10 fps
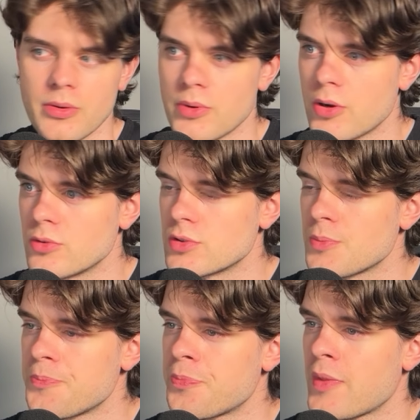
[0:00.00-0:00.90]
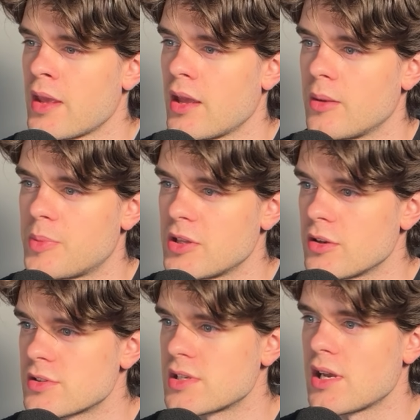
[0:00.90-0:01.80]
rows.
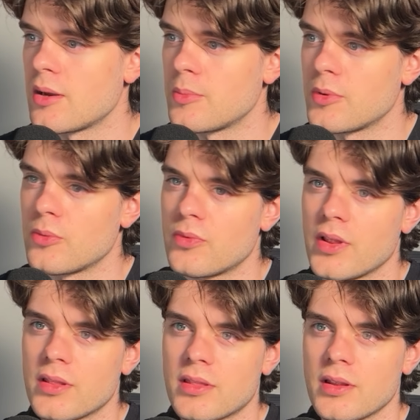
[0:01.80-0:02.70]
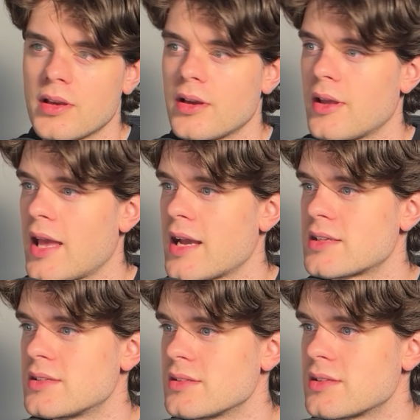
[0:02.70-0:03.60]
np.sum with
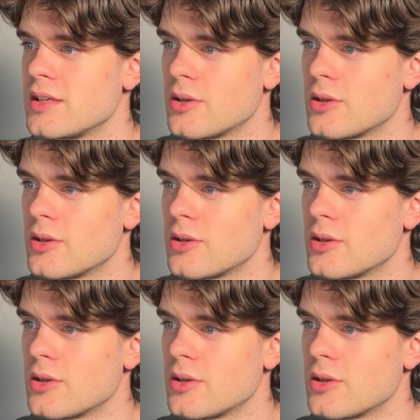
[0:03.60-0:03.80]
axis